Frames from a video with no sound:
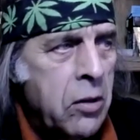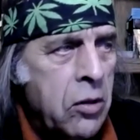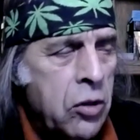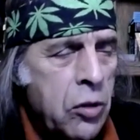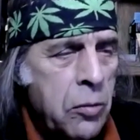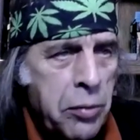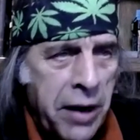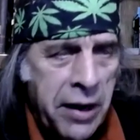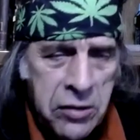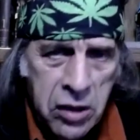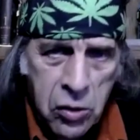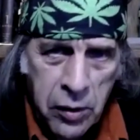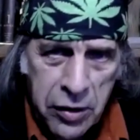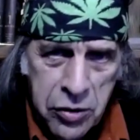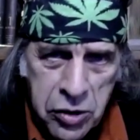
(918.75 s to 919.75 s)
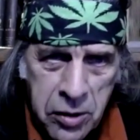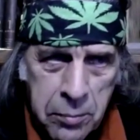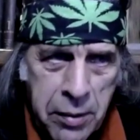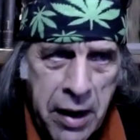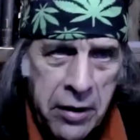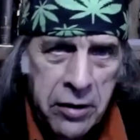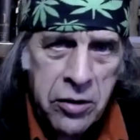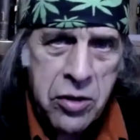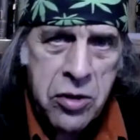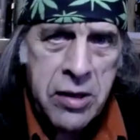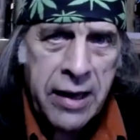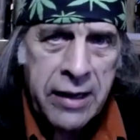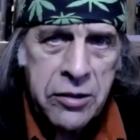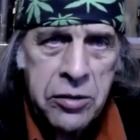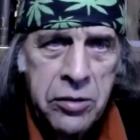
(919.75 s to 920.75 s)
You break the question apart into
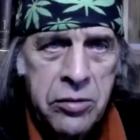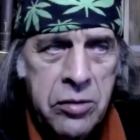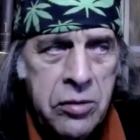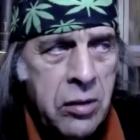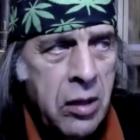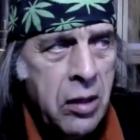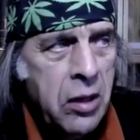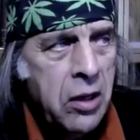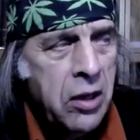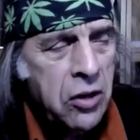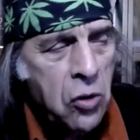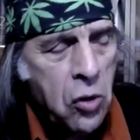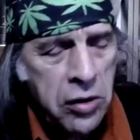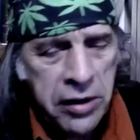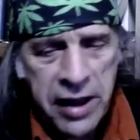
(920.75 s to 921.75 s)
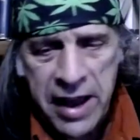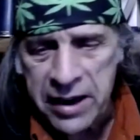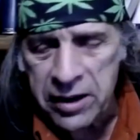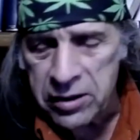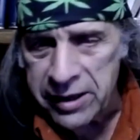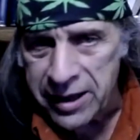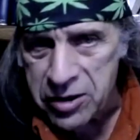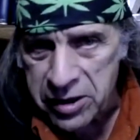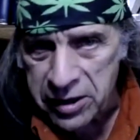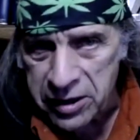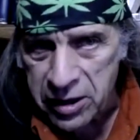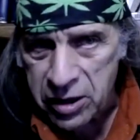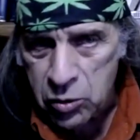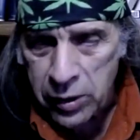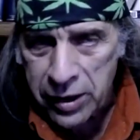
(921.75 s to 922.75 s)
sections. In order to analyze any
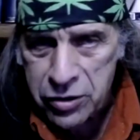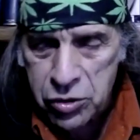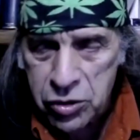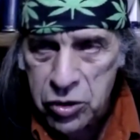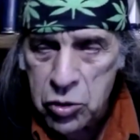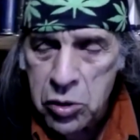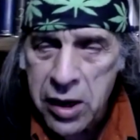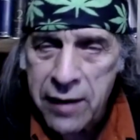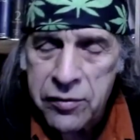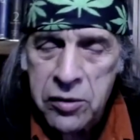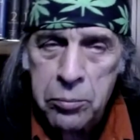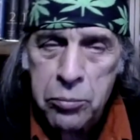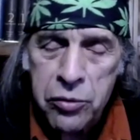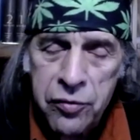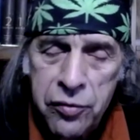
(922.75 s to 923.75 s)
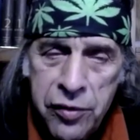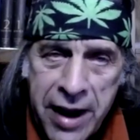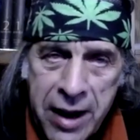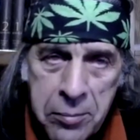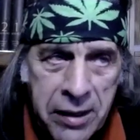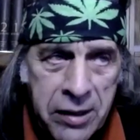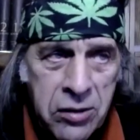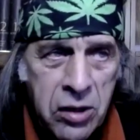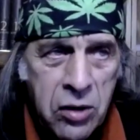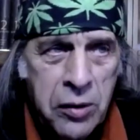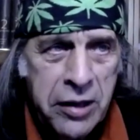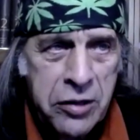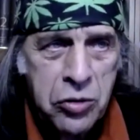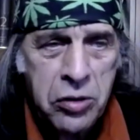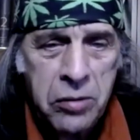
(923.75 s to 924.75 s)
question, you have to fragment the
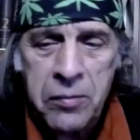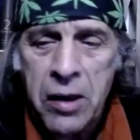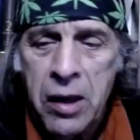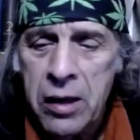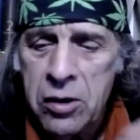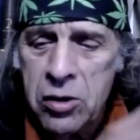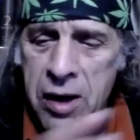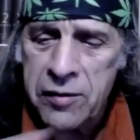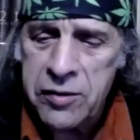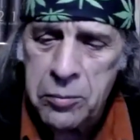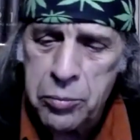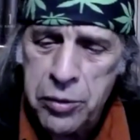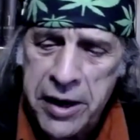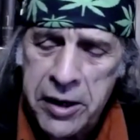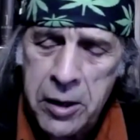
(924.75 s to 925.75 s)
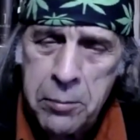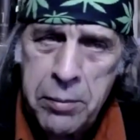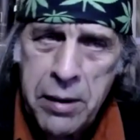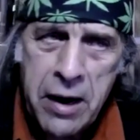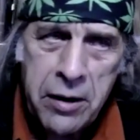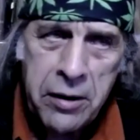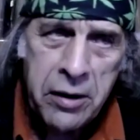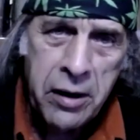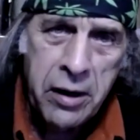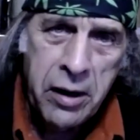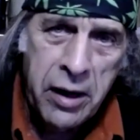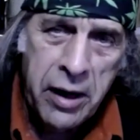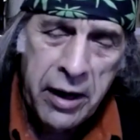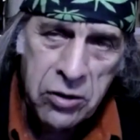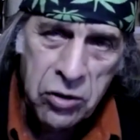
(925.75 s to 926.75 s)
question. You have to break it apart
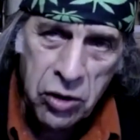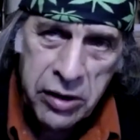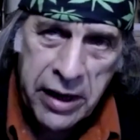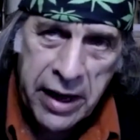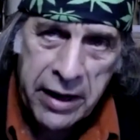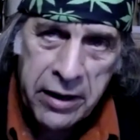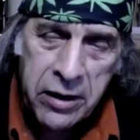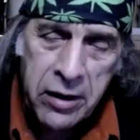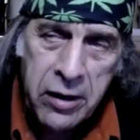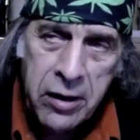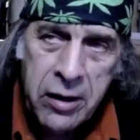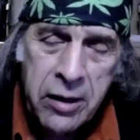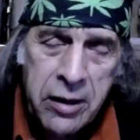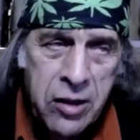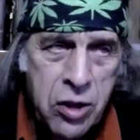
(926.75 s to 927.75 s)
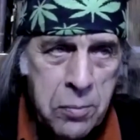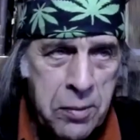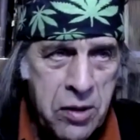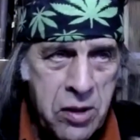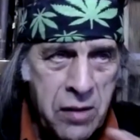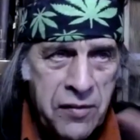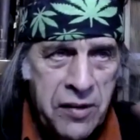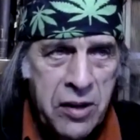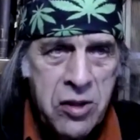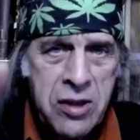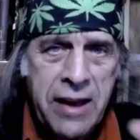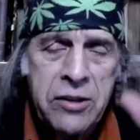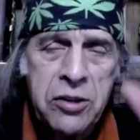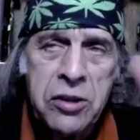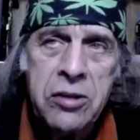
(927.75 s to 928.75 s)
and look at it in specific
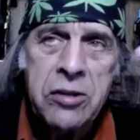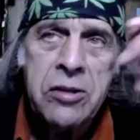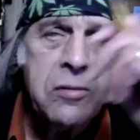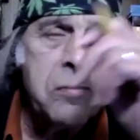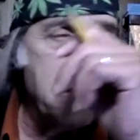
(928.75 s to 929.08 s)
sections.